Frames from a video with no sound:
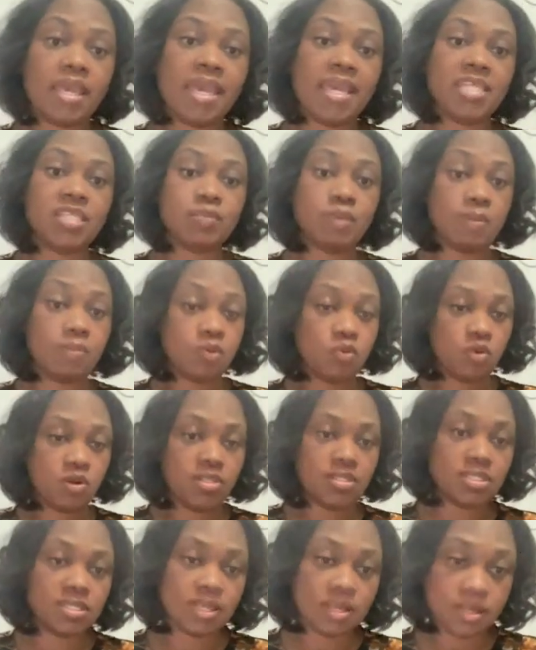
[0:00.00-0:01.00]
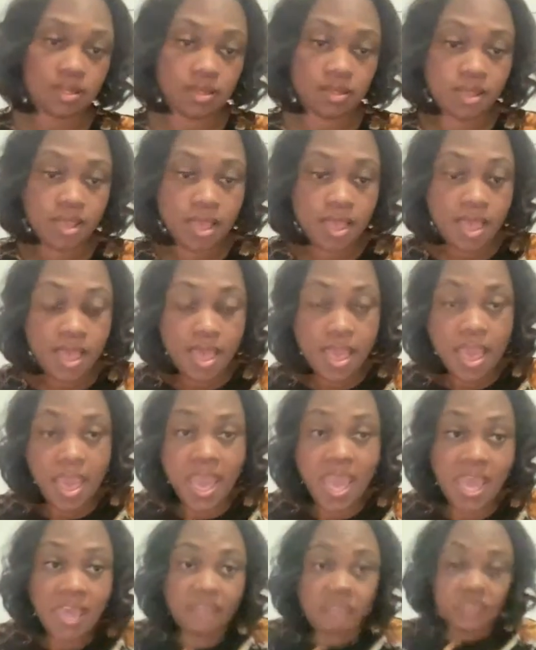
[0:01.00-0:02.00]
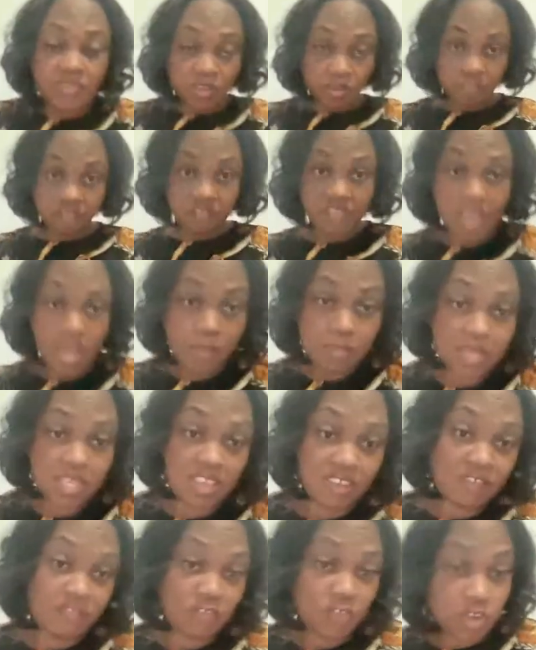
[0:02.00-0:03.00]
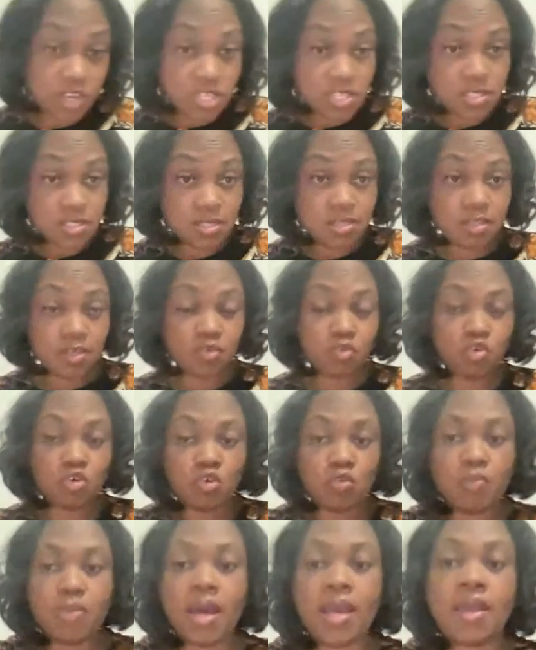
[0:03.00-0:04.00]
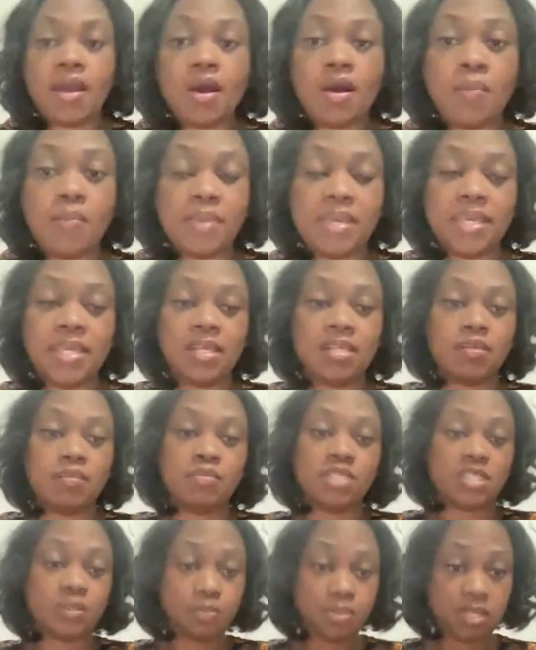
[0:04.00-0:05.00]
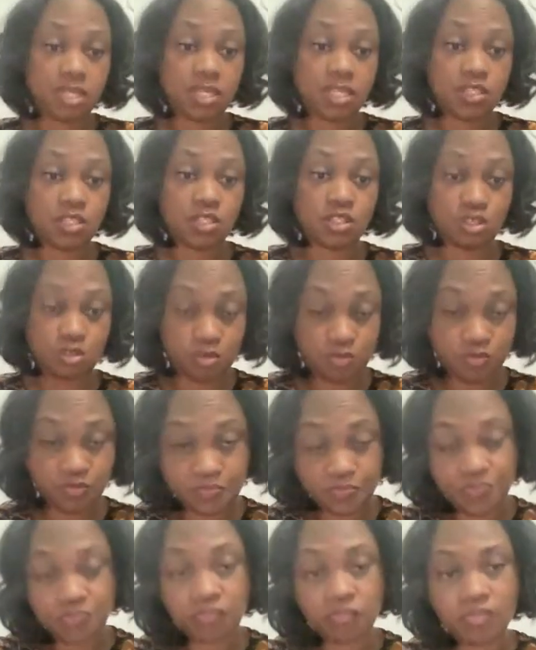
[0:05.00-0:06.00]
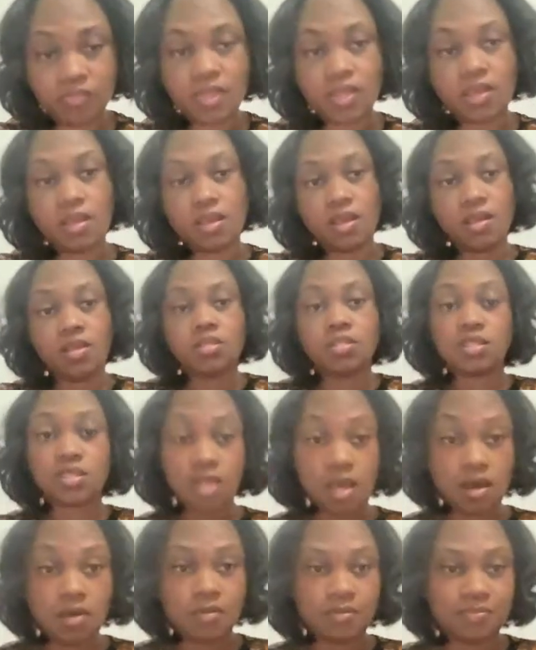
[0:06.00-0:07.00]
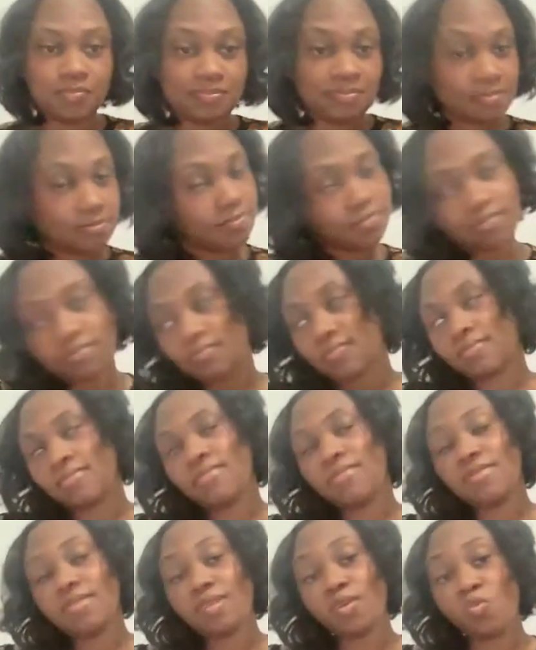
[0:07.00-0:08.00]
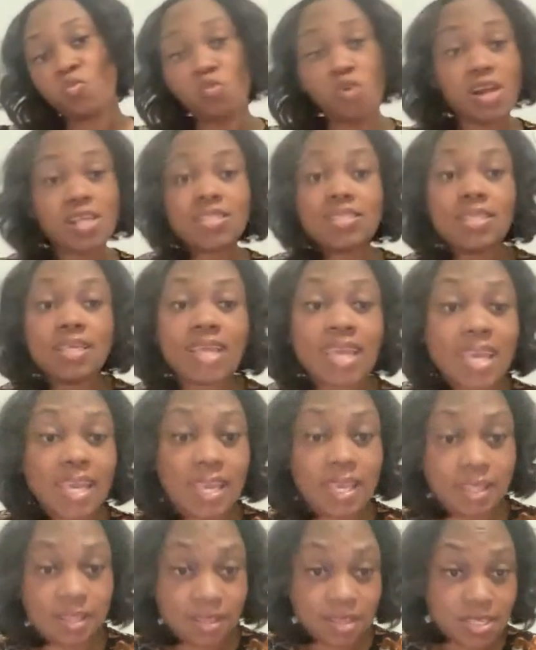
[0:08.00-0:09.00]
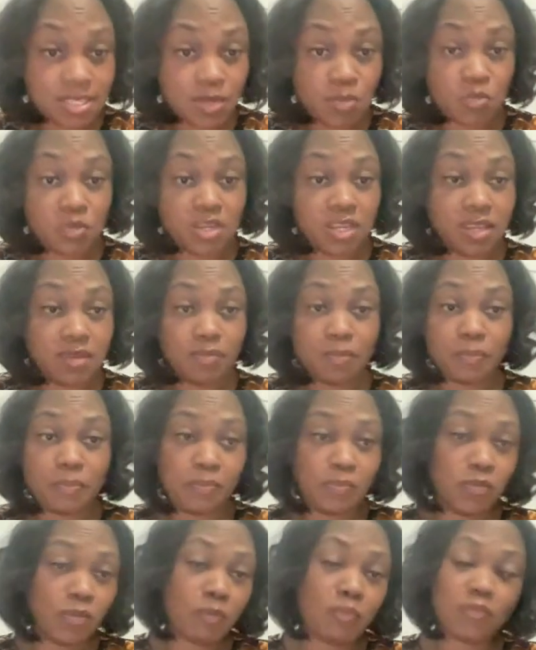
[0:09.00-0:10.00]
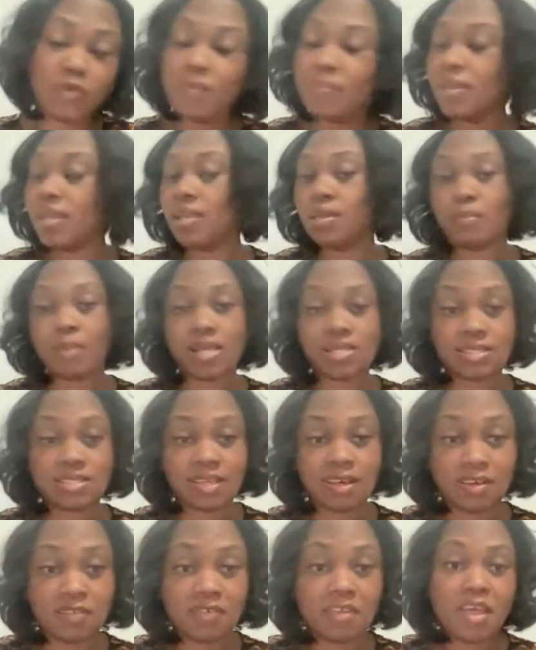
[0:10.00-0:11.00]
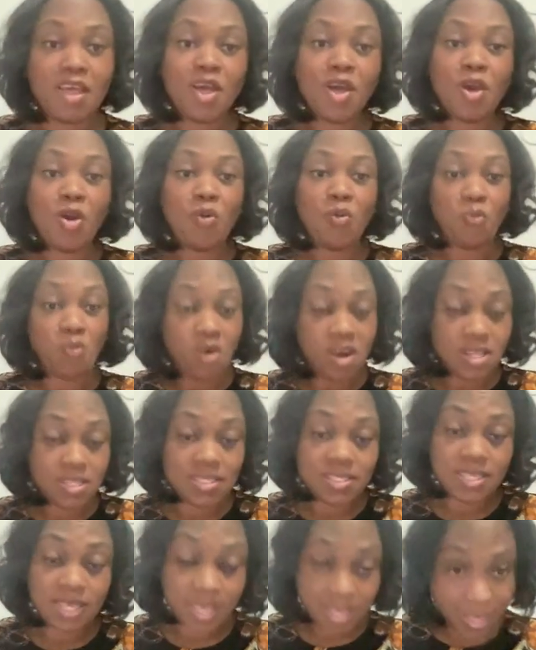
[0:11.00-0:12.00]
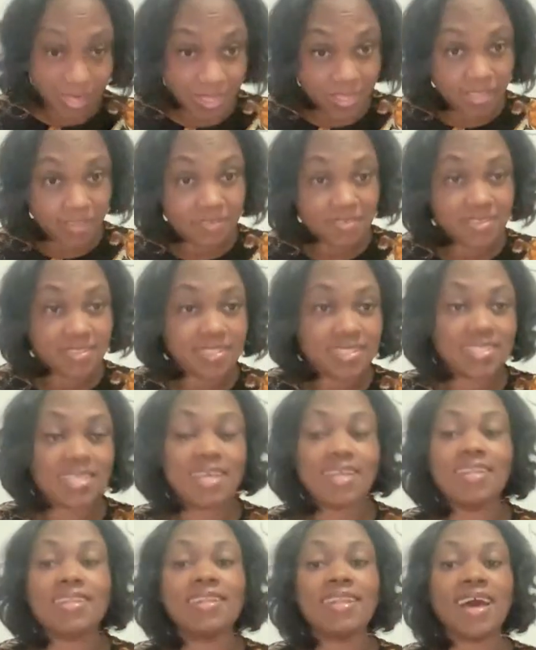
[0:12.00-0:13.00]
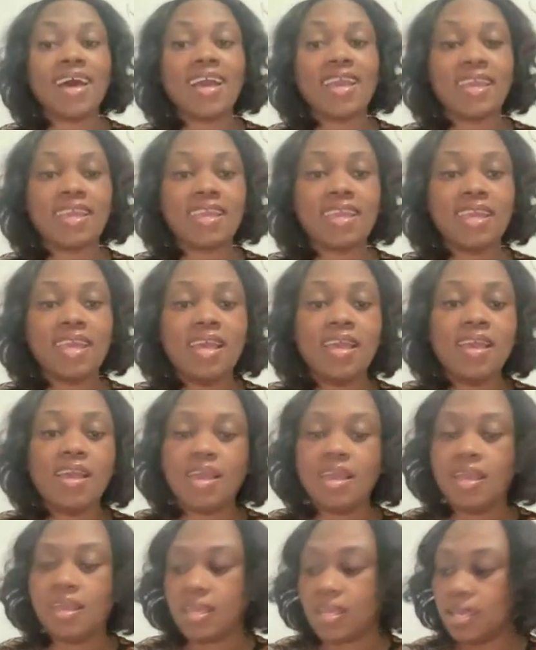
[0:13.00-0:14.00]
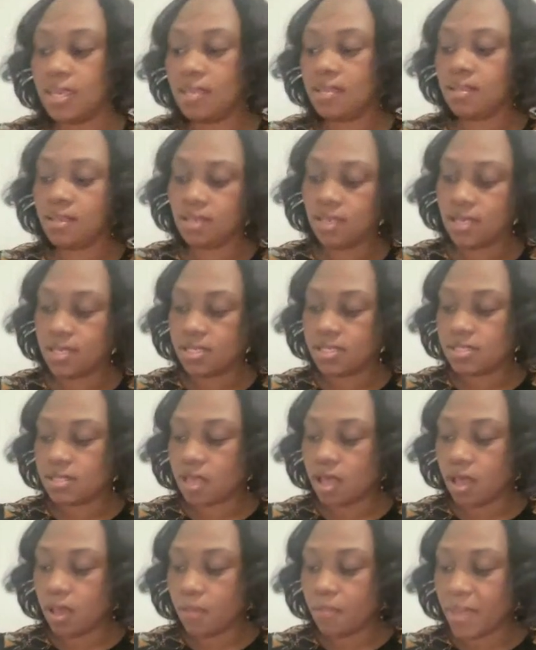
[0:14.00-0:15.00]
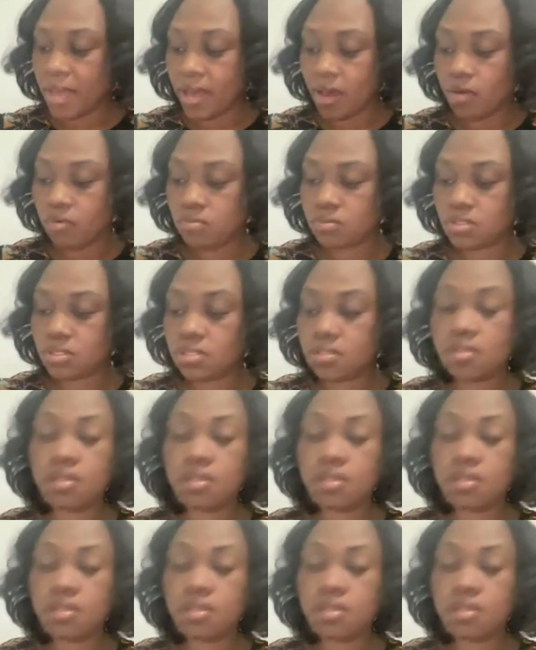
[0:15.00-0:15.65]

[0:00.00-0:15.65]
case people want to add their family and friends to the group, by all means, please do. So, once again, because I'm repeating myself, once again, tonight it is about